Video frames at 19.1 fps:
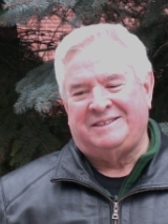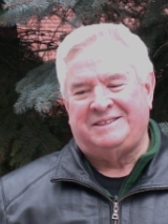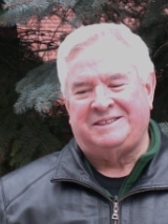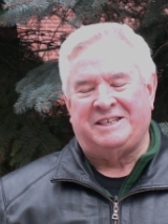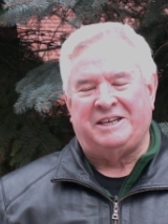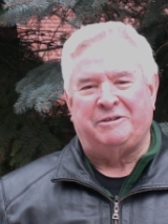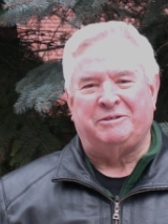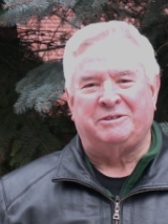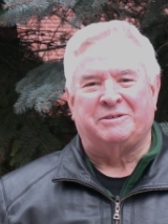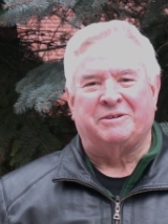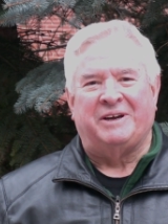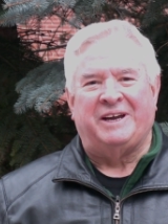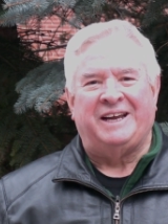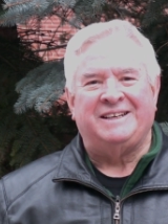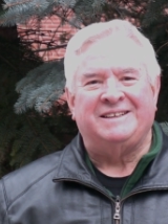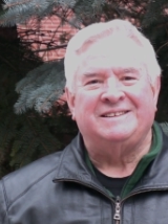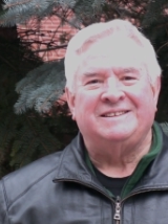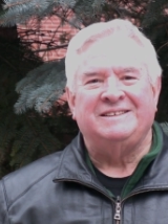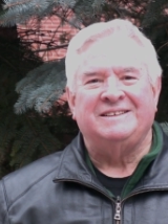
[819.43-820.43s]
Jay was
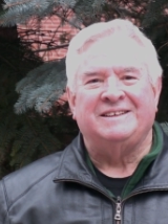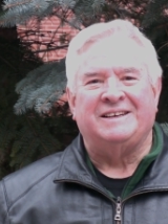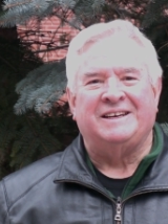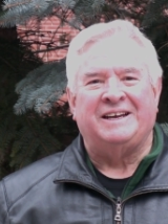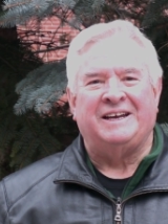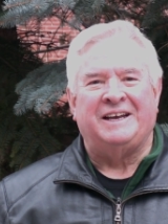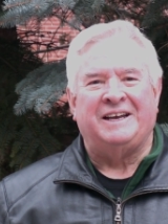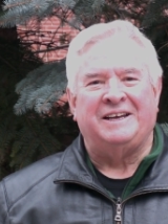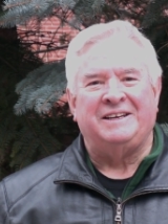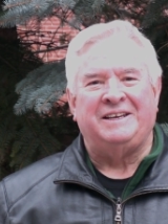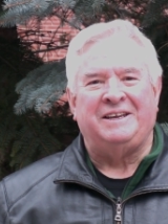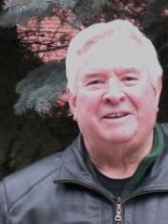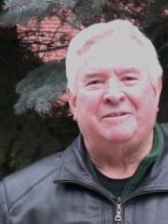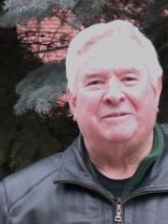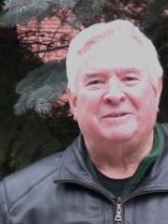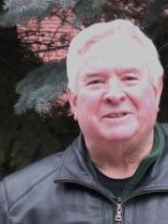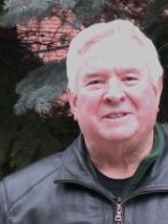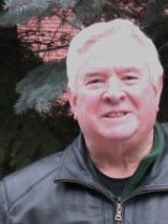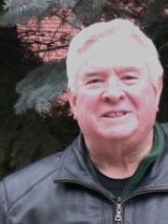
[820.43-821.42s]
great. Uh, he
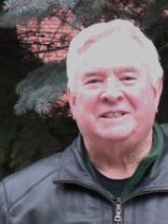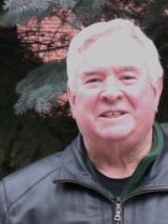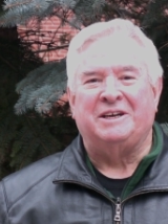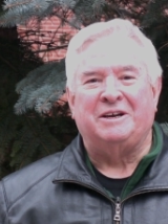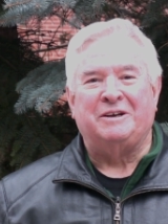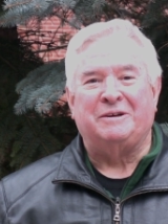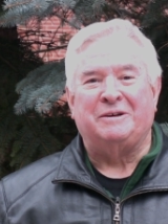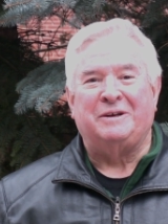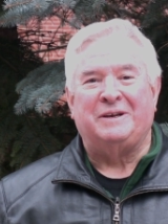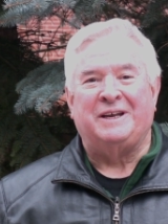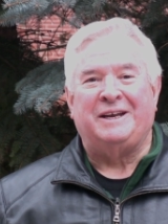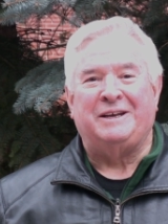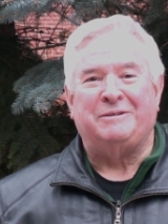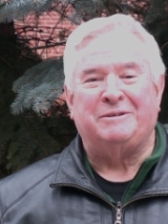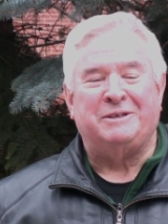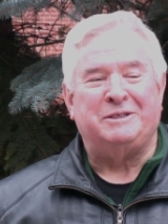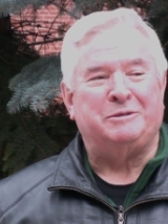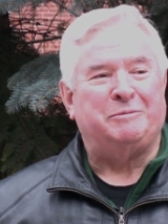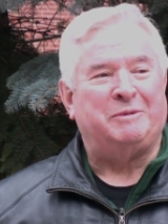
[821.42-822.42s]
was younger than I
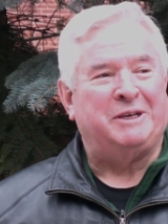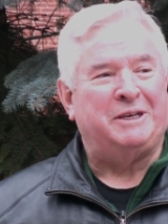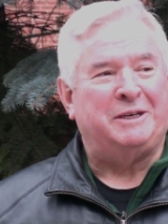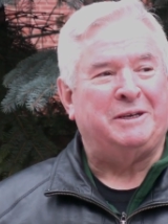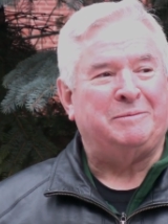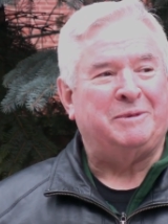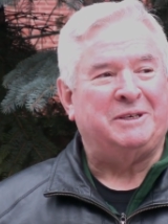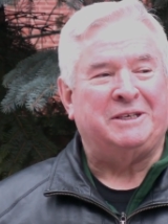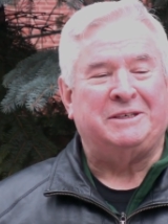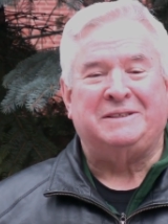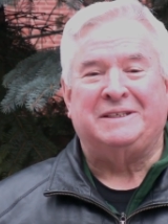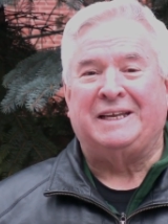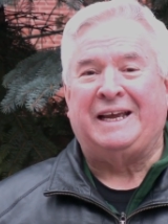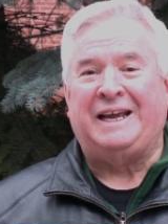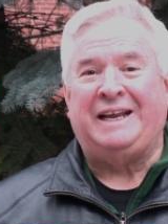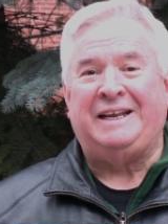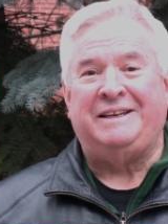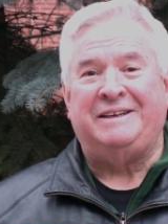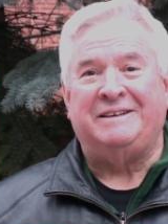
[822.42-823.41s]
was by about
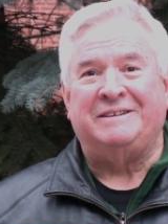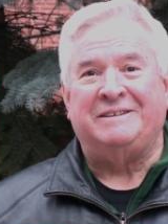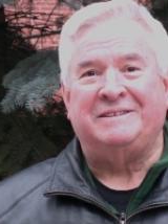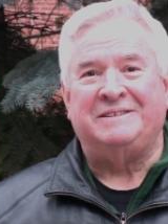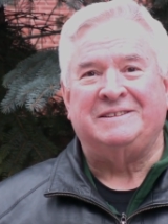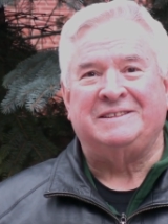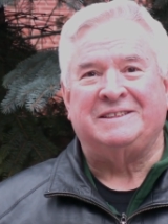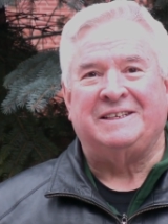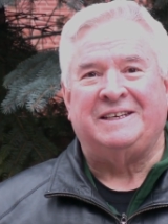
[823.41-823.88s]
nine years,